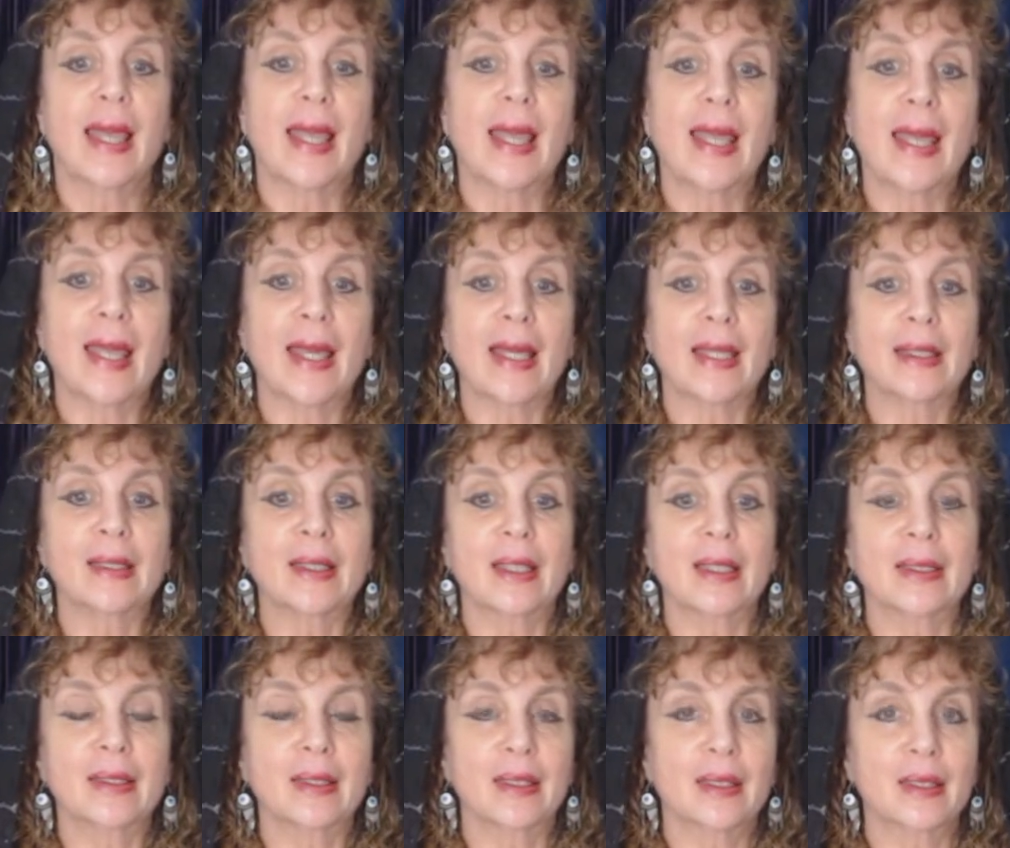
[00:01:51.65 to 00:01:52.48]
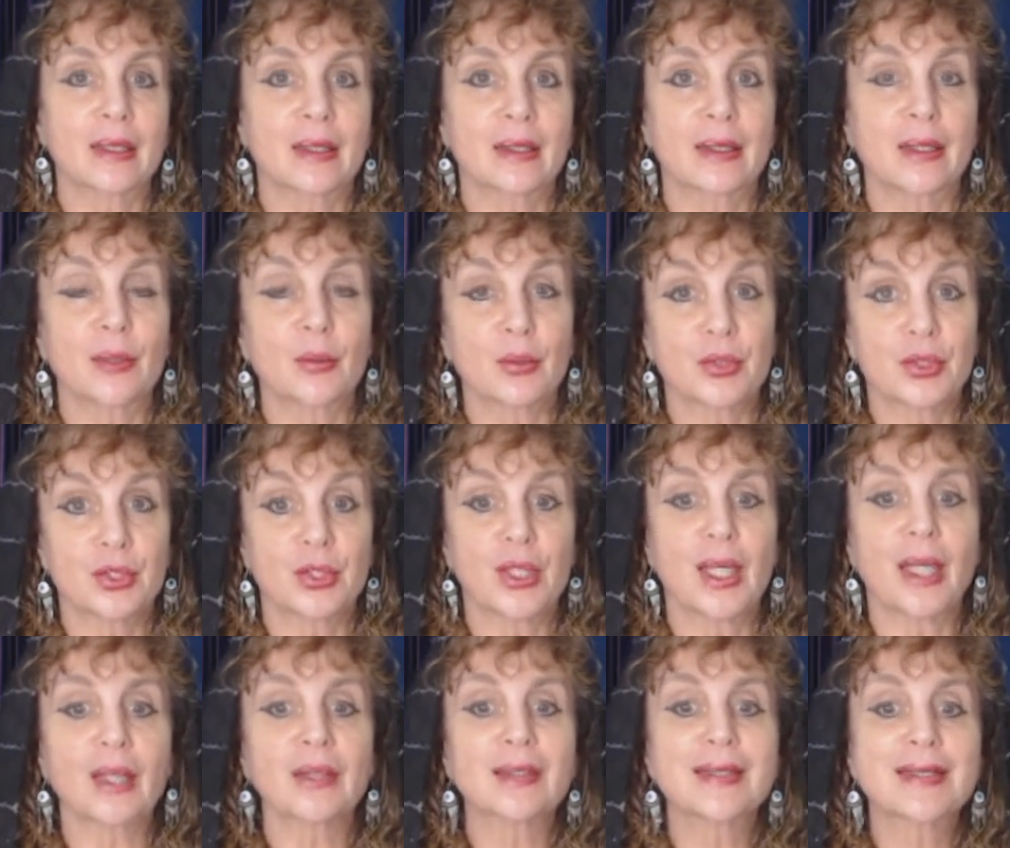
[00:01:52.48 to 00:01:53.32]
and the, they were
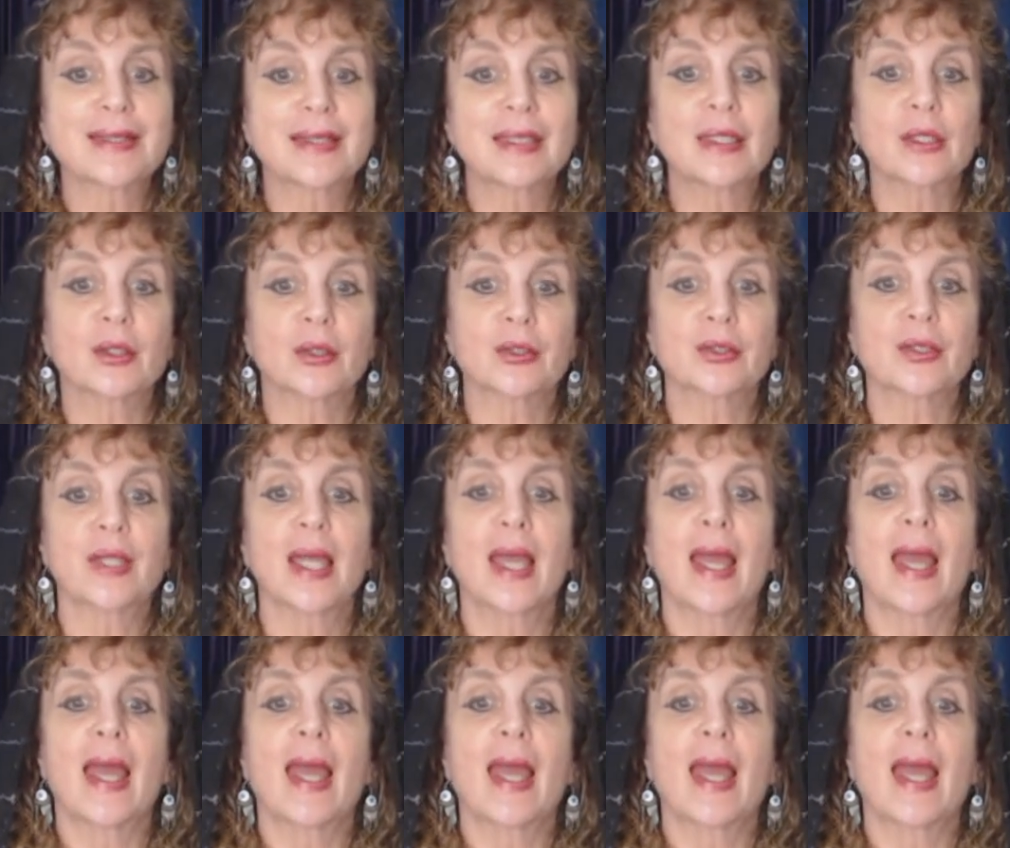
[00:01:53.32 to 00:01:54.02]
child seers